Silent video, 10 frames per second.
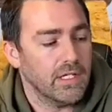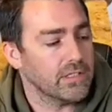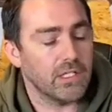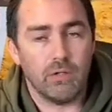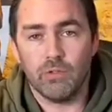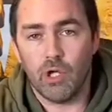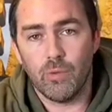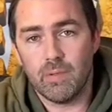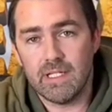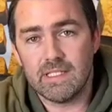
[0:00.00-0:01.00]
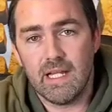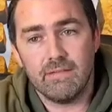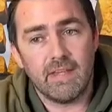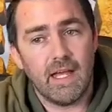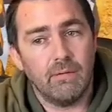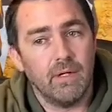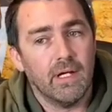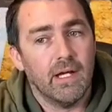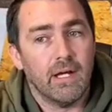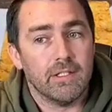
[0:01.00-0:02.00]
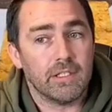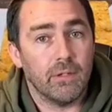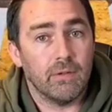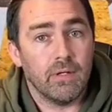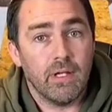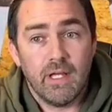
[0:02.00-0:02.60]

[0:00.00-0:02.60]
So nobody's left out. So